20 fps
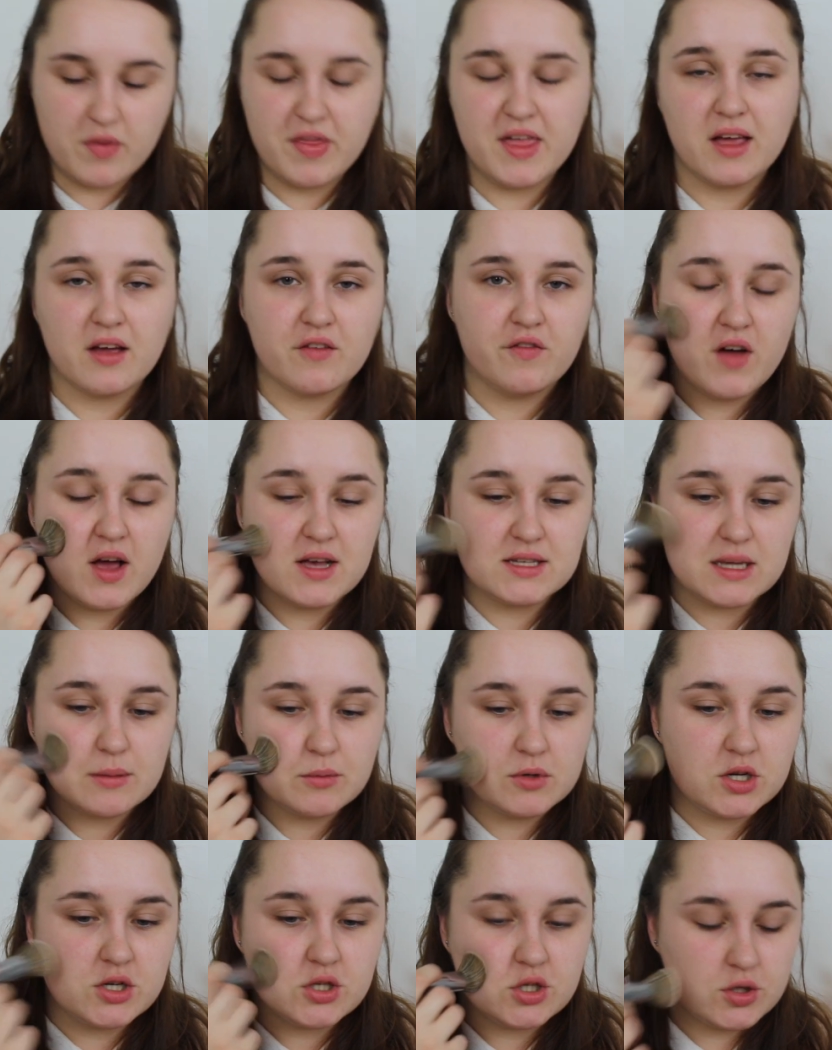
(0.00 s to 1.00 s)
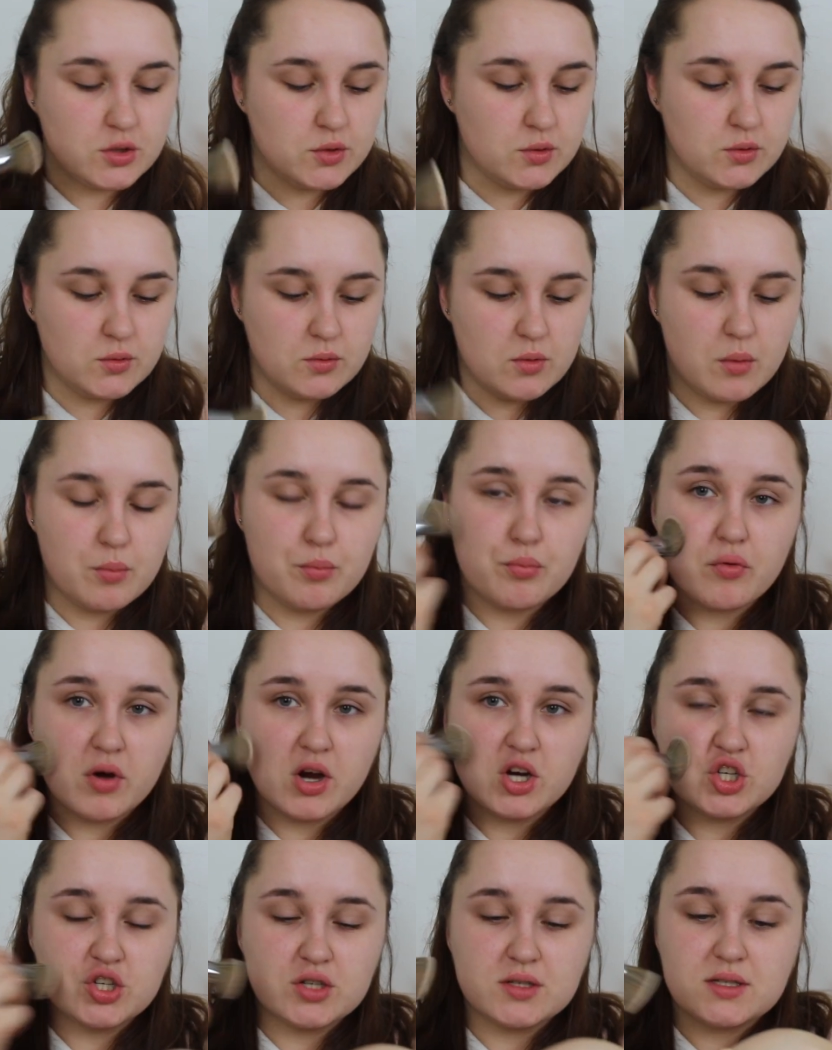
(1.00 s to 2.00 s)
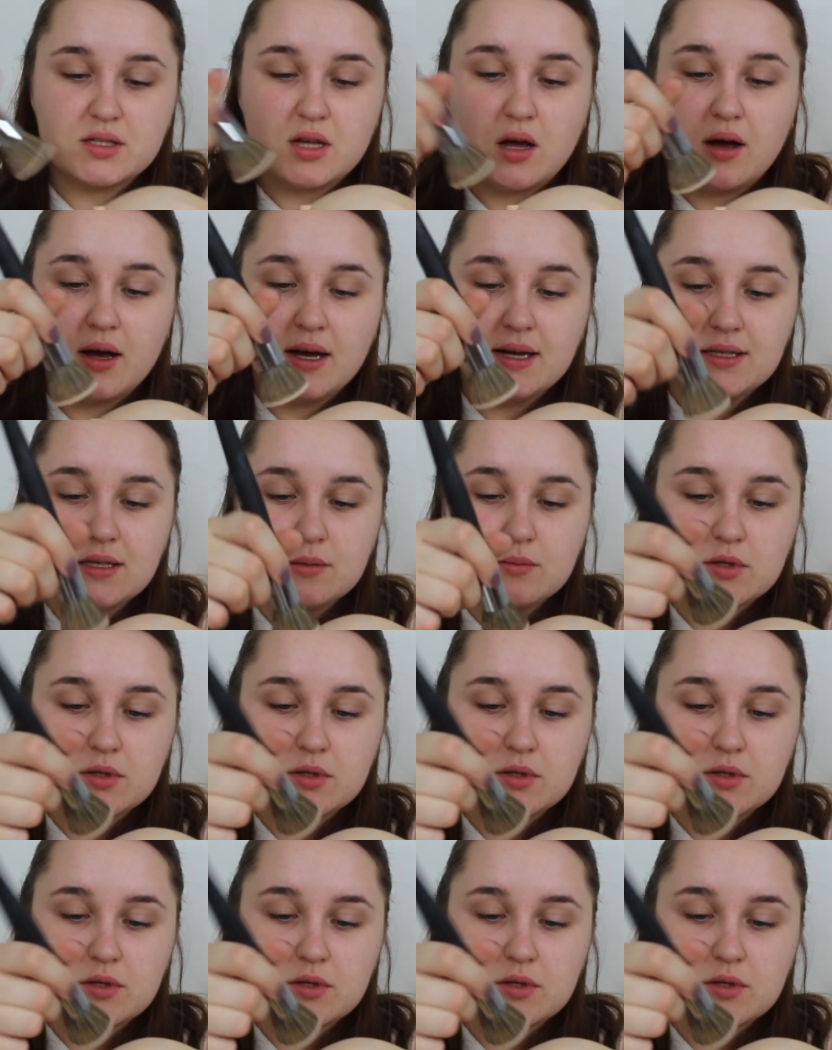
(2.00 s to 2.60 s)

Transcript: I think first I'm going to do brush size.